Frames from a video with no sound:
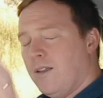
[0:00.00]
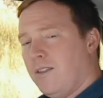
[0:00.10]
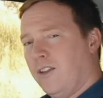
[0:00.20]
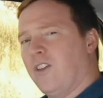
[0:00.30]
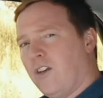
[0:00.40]

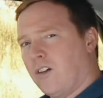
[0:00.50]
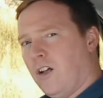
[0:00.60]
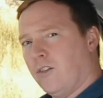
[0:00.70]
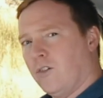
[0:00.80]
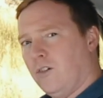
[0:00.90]
This centre
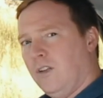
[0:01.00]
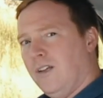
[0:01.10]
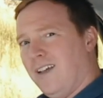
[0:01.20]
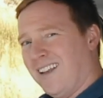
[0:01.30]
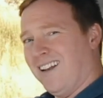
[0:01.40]
console,
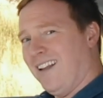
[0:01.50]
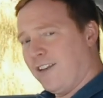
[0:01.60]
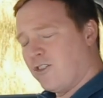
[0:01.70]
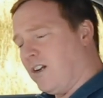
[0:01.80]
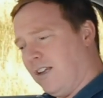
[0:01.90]
it can
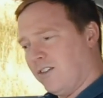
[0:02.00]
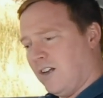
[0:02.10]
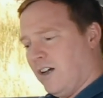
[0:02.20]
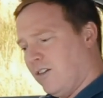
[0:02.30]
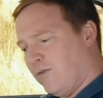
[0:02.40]
electrically
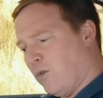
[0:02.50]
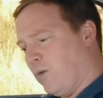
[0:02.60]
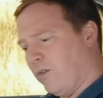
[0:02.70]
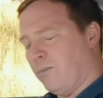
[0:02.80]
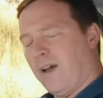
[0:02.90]
slide
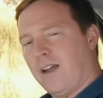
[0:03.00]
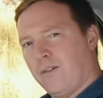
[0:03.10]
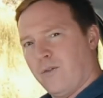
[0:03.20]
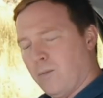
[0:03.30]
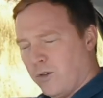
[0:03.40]
forward and back
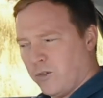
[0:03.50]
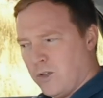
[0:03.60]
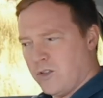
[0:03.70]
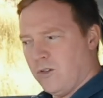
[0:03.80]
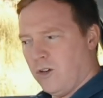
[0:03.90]
from a
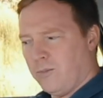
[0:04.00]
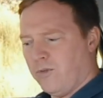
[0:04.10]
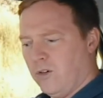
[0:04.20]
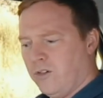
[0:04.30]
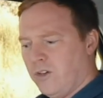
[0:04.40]
switch up
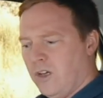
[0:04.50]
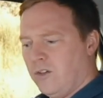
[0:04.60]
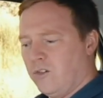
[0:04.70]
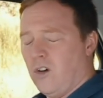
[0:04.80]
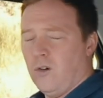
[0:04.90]
front,
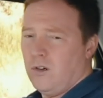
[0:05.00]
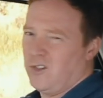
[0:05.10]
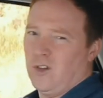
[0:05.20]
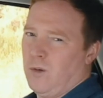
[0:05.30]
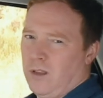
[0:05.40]
so
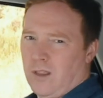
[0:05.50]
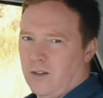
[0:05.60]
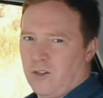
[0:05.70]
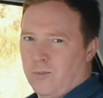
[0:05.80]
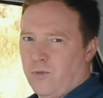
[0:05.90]
assuming that
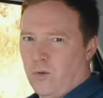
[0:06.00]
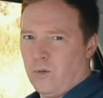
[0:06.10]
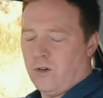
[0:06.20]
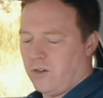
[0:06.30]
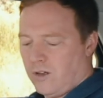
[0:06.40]
it's up
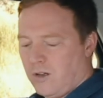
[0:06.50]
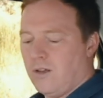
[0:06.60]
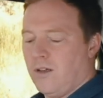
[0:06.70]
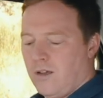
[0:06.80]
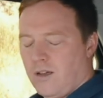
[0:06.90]
forward,
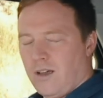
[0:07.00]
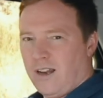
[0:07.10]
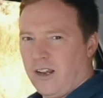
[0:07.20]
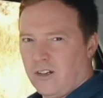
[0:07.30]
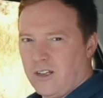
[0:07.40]
an
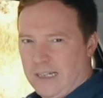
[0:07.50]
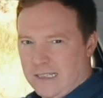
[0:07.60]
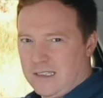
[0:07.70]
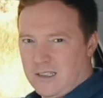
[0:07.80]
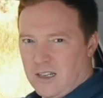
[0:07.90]
adult can
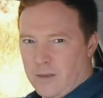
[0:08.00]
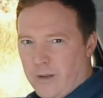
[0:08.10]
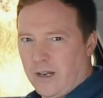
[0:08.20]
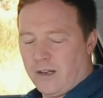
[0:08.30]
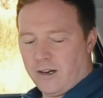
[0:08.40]
easily sit in the
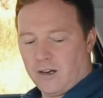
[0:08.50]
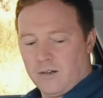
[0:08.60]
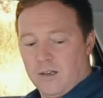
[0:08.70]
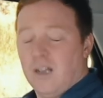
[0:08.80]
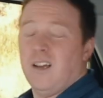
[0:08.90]
middle here.
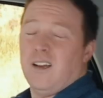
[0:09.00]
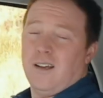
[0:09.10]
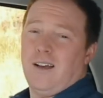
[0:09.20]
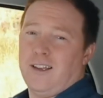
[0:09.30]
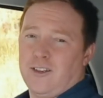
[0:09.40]

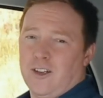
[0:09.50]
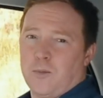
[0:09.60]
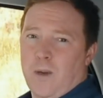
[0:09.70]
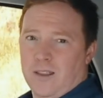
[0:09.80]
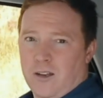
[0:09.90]
As you'd
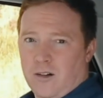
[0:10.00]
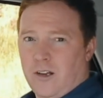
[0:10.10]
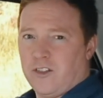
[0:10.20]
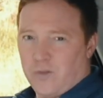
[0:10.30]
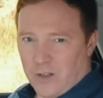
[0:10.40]
expect, there are
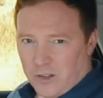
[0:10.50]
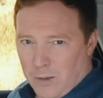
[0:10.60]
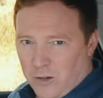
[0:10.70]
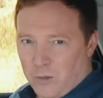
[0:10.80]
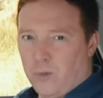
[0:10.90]
Isofix
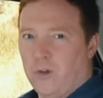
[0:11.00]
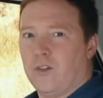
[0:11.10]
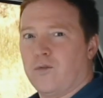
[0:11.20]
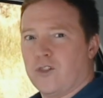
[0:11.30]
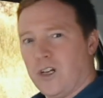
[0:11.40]
mounting points
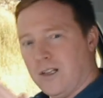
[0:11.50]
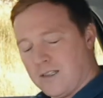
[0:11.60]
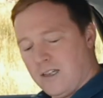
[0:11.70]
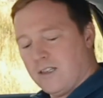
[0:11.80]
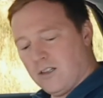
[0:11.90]
for child
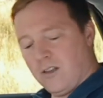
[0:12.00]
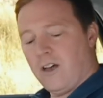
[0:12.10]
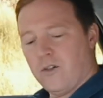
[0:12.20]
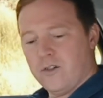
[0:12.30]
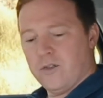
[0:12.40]
seats and the
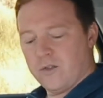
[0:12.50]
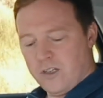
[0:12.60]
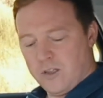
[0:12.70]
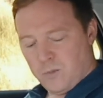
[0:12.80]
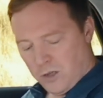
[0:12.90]
outer two
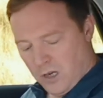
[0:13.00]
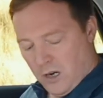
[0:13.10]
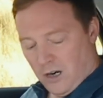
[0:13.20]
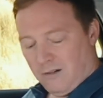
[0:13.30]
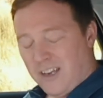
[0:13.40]
seats, but
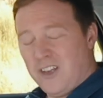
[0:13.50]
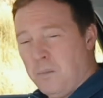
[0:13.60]
I reckon you